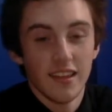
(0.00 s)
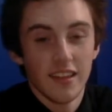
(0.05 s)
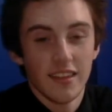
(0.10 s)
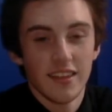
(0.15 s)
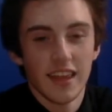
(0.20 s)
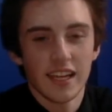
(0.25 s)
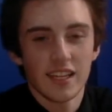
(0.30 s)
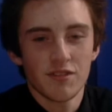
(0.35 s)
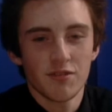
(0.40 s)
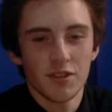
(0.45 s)

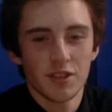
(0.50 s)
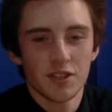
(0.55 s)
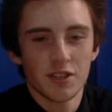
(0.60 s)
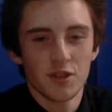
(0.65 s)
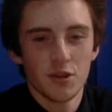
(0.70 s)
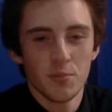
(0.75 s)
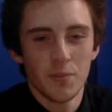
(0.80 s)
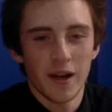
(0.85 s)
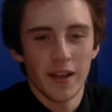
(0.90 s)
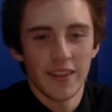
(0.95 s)
Thanks for the
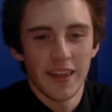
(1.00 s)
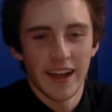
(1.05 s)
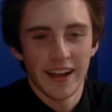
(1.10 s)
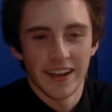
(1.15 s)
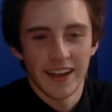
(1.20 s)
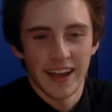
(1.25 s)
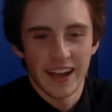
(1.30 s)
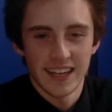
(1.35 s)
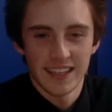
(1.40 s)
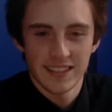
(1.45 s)
scoop on that,
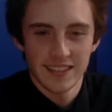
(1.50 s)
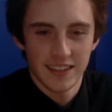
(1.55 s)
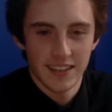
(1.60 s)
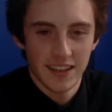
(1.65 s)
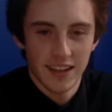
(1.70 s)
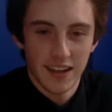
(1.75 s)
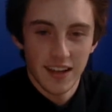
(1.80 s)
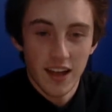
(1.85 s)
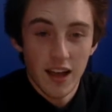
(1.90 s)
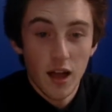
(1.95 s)
guys.
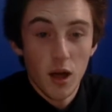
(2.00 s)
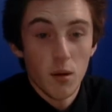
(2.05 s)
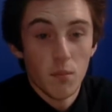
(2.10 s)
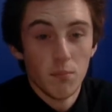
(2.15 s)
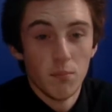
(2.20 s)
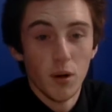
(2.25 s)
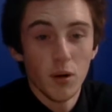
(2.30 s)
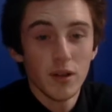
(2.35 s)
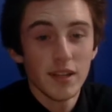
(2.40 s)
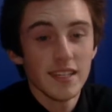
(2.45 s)

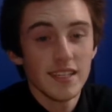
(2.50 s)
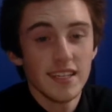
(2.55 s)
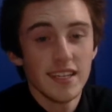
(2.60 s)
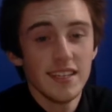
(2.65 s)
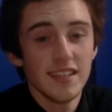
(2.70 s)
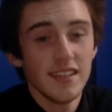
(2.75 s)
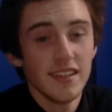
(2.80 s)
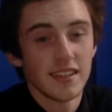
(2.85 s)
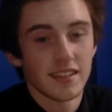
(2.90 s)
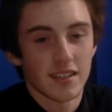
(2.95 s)
Bowling
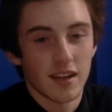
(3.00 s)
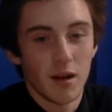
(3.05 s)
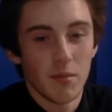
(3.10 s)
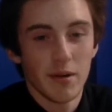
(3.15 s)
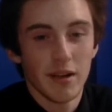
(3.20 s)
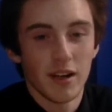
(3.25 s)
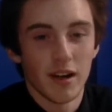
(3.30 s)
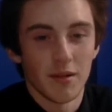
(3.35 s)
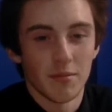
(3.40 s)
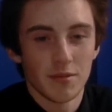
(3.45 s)
season is
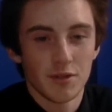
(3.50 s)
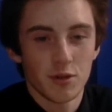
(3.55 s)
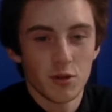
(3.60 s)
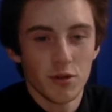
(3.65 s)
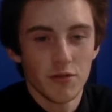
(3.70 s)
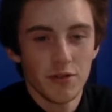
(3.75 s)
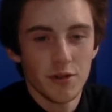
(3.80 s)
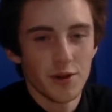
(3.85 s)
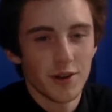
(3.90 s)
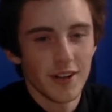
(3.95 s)
coming up, so
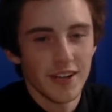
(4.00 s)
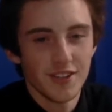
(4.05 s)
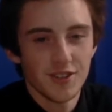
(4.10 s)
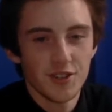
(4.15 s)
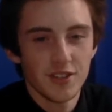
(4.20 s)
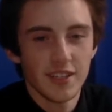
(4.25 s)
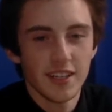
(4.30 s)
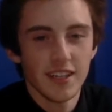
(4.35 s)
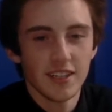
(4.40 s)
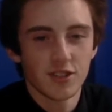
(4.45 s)
if you are
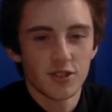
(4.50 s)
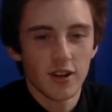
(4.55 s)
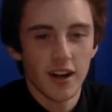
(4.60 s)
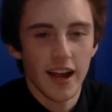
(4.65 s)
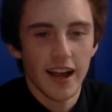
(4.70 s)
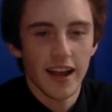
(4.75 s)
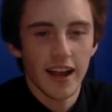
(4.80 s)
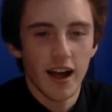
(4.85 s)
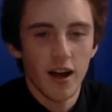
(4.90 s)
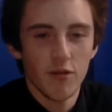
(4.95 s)
interested in
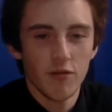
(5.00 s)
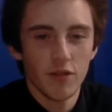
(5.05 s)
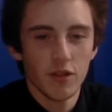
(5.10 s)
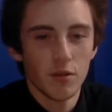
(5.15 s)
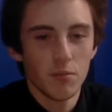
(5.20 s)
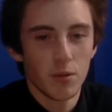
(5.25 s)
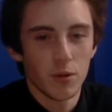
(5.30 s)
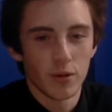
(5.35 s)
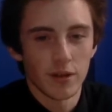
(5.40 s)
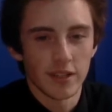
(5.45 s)
trying out for
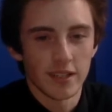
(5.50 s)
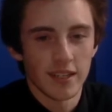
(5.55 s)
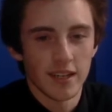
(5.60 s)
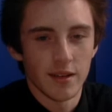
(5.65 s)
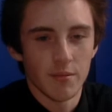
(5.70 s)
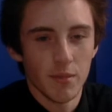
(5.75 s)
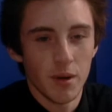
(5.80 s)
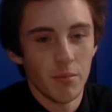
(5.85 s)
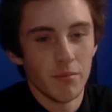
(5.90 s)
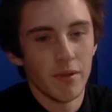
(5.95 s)
the bowling
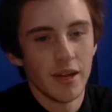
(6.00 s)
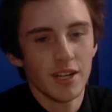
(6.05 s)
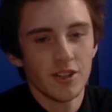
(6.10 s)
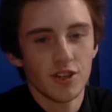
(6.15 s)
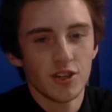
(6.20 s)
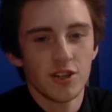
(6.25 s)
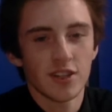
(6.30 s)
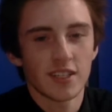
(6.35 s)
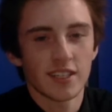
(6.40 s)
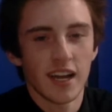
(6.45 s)
team, make
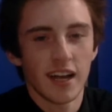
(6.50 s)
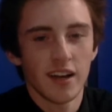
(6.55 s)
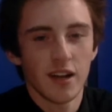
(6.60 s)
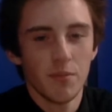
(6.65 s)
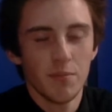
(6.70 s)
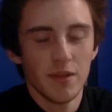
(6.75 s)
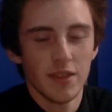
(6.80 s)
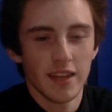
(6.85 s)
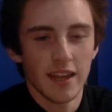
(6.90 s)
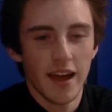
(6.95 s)
sure to sign
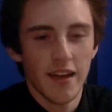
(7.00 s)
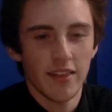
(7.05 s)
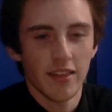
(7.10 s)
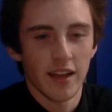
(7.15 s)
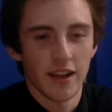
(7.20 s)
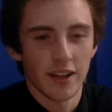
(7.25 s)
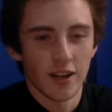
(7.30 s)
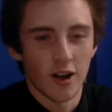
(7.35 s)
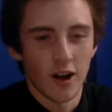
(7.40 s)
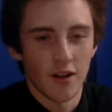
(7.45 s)
up in the
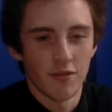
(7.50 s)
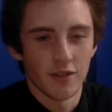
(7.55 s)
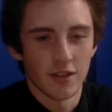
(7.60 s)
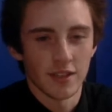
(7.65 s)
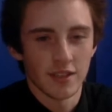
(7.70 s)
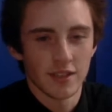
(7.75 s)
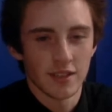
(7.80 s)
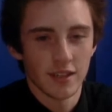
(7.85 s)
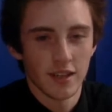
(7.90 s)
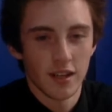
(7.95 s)
athletic
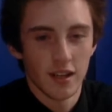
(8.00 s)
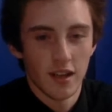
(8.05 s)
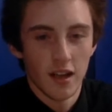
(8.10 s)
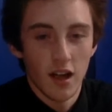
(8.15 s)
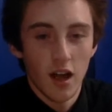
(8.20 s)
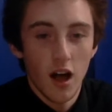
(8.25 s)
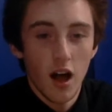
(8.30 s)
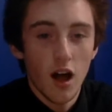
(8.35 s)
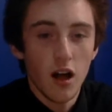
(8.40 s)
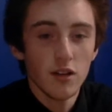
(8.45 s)
office.
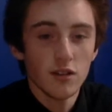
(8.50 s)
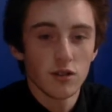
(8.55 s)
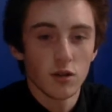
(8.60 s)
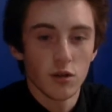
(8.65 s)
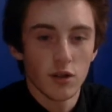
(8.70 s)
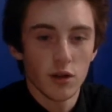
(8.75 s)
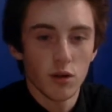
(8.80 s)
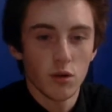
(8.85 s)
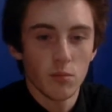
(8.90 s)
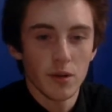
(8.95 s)
Also,
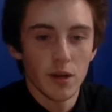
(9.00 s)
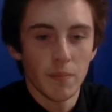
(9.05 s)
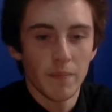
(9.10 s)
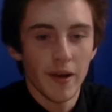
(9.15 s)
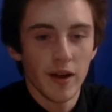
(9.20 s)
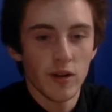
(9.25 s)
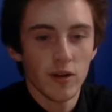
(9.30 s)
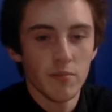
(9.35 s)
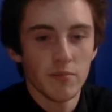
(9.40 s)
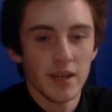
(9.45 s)
there will be a
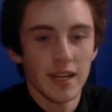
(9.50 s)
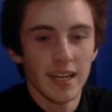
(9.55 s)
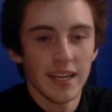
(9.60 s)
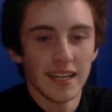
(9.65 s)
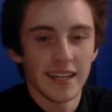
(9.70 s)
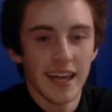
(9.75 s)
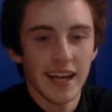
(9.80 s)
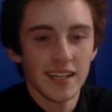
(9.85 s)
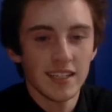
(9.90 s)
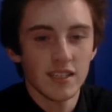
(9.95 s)
parent
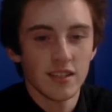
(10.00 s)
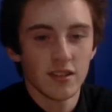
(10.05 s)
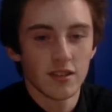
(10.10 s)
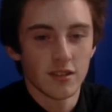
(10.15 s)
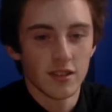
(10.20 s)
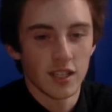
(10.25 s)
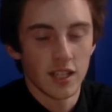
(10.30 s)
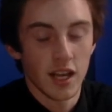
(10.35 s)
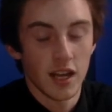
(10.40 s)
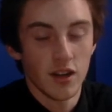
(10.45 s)
meeting next
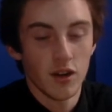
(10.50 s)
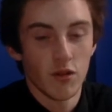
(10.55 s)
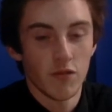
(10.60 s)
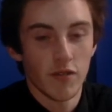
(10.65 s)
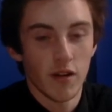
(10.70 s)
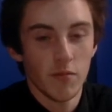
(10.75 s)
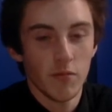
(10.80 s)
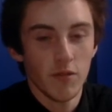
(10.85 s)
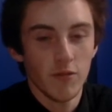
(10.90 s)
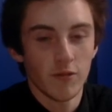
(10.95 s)
Thursday,
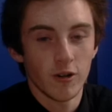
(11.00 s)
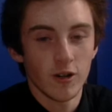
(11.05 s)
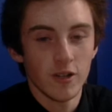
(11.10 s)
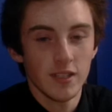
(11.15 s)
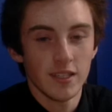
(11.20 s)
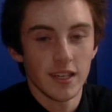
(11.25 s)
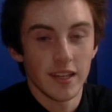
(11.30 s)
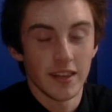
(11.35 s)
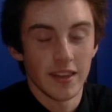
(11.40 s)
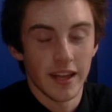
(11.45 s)
November
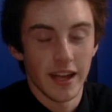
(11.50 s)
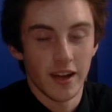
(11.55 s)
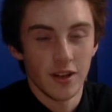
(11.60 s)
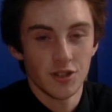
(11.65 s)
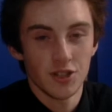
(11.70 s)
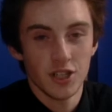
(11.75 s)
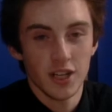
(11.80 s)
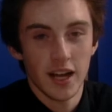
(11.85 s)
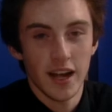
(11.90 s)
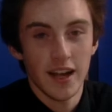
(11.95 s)
1st in the
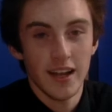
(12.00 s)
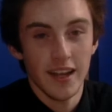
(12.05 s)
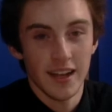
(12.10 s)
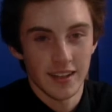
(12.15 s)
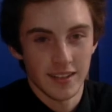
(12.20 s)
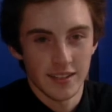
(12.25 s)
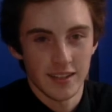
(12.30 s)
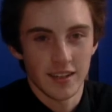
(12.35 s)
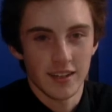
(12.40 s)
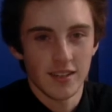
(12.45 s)
LGI
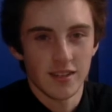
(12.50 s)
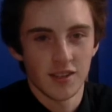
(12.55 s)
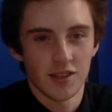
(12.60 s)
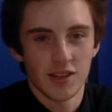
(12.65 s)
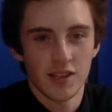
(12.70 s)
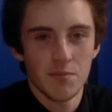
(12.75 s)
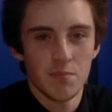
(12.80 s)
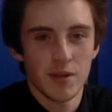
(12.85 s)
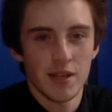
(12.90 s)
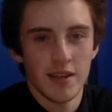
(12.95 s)
at
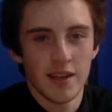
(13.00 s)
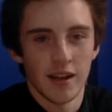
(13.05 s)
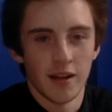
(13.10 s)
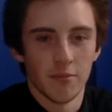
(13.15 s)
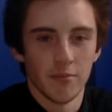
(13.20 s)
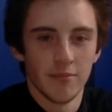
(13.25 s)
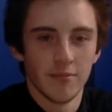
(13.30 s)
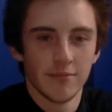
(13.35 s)
6.30 p.m.